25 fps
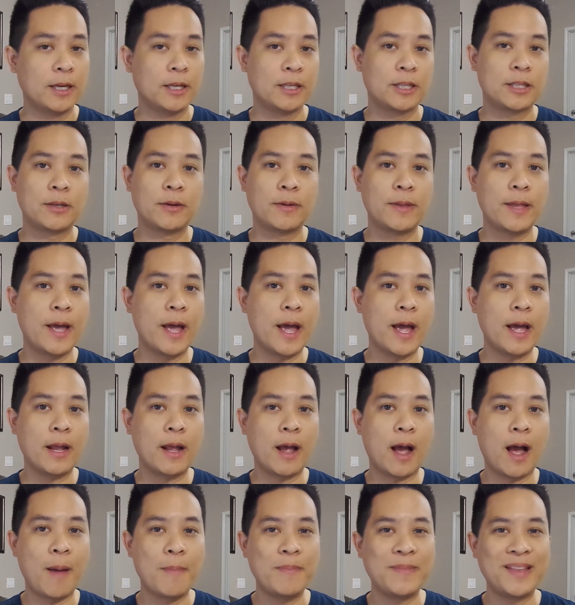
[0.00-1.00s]
so that
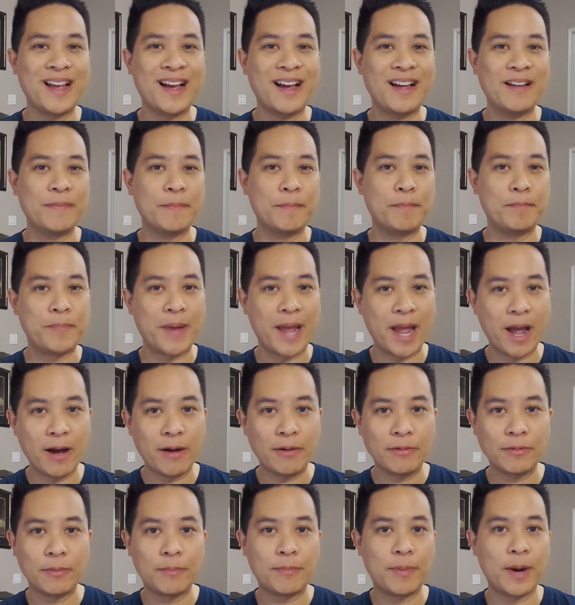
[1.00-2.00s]
I'm not
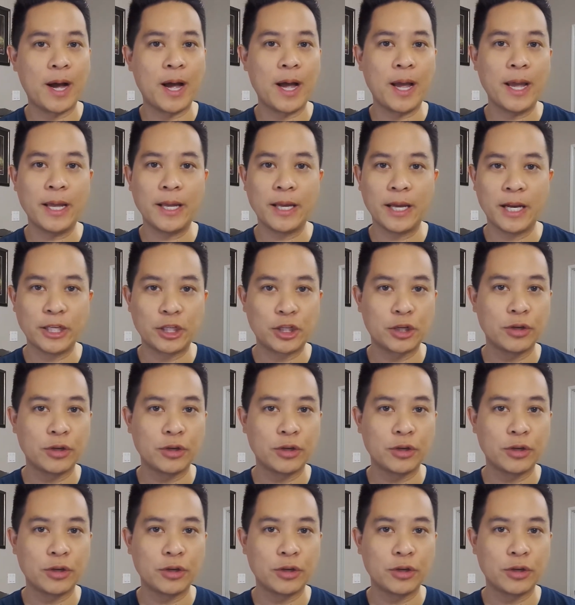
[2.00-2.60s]
bound by a